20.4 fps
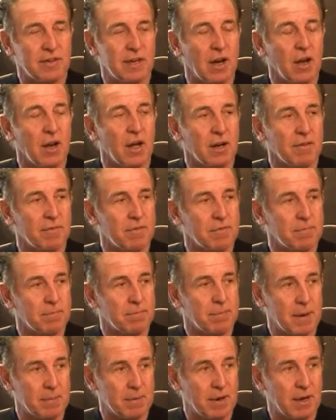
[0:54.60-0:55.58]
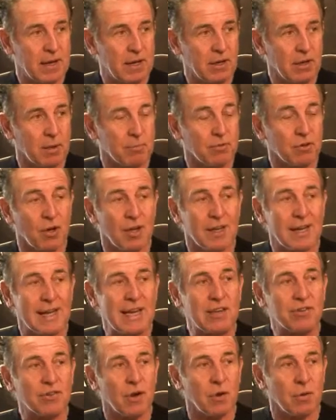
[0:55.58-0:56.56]
in a lot of Premier League clubs, called
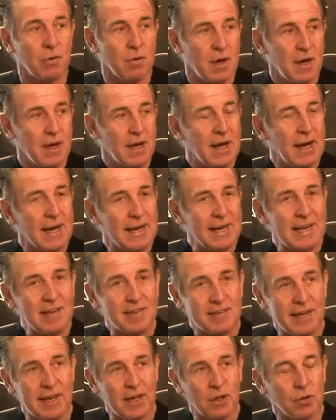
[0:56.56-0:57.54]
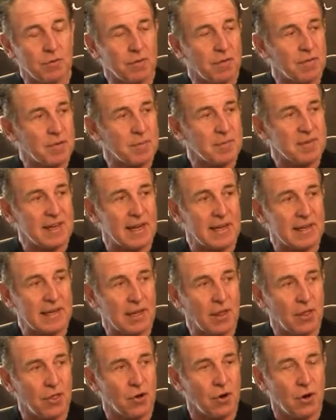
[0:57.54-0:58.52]
Isco. And he's taken over from Santi
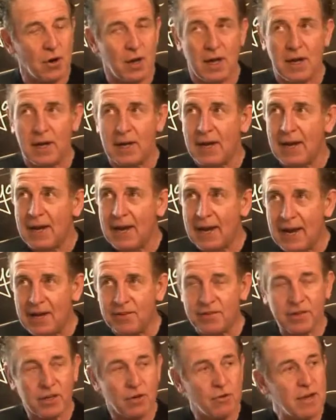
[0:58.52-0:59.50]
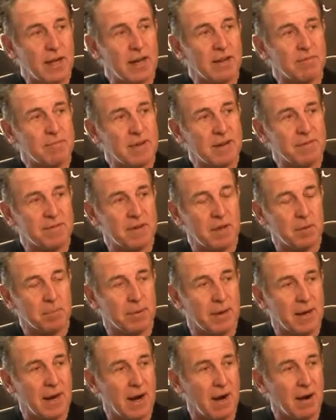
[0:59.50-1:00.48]
Cazorla. He's a creative midfield
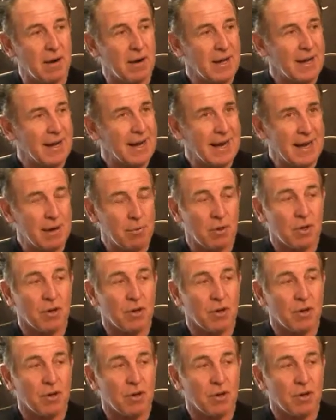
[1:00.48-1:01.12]
player. He will